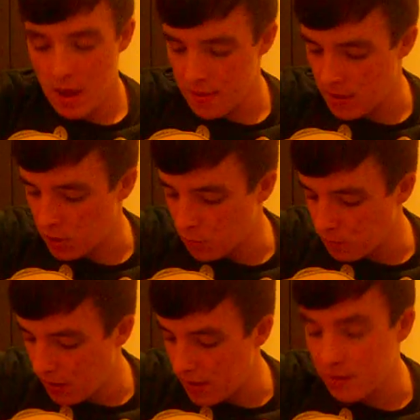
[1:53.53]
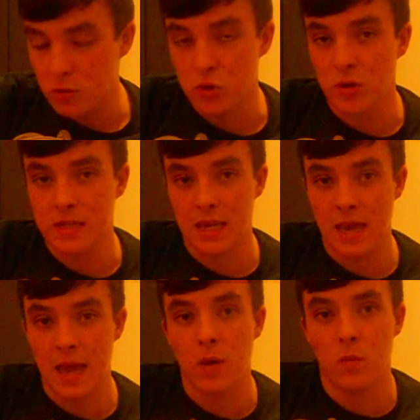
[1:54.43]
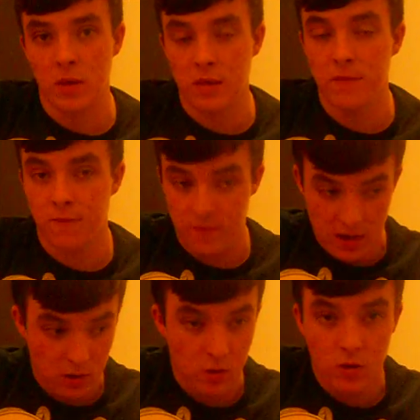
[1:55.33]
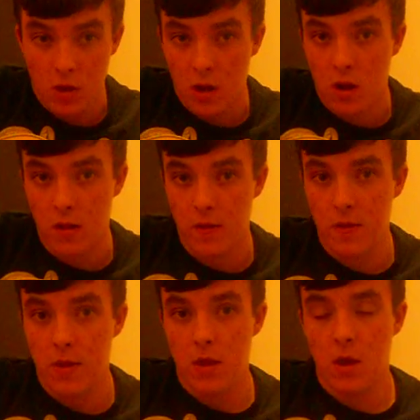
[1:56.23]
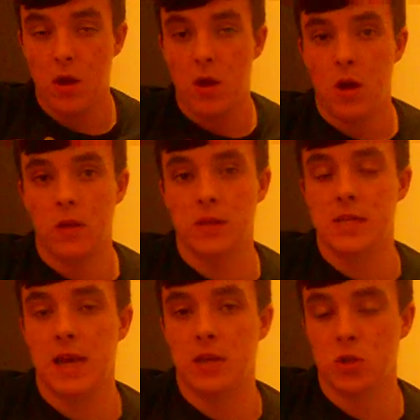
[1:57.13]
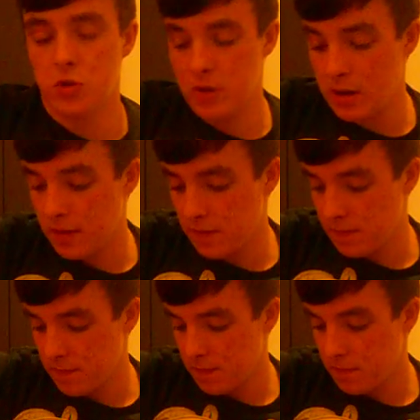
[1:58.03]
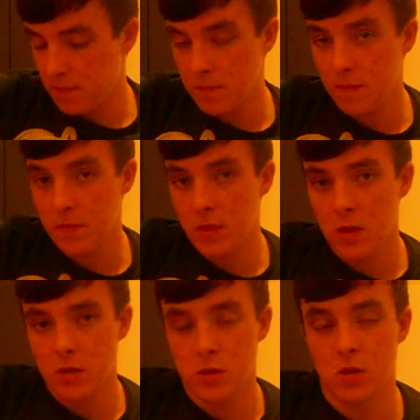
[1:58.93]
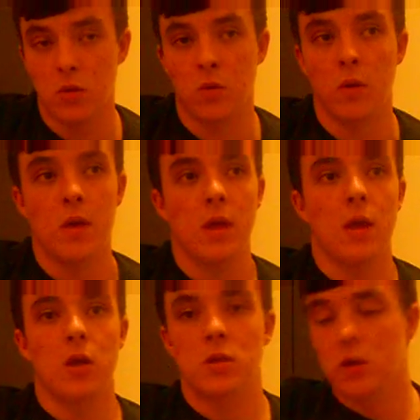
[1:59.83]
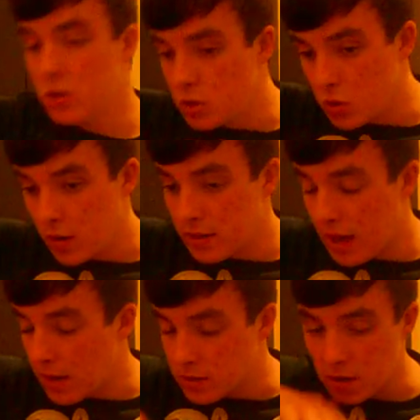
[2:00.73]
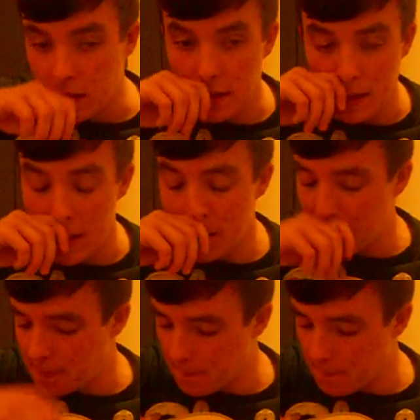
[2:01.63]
And then you'll play those strings again with the finger on the 2nd string. So conjoined, that'll sound like this.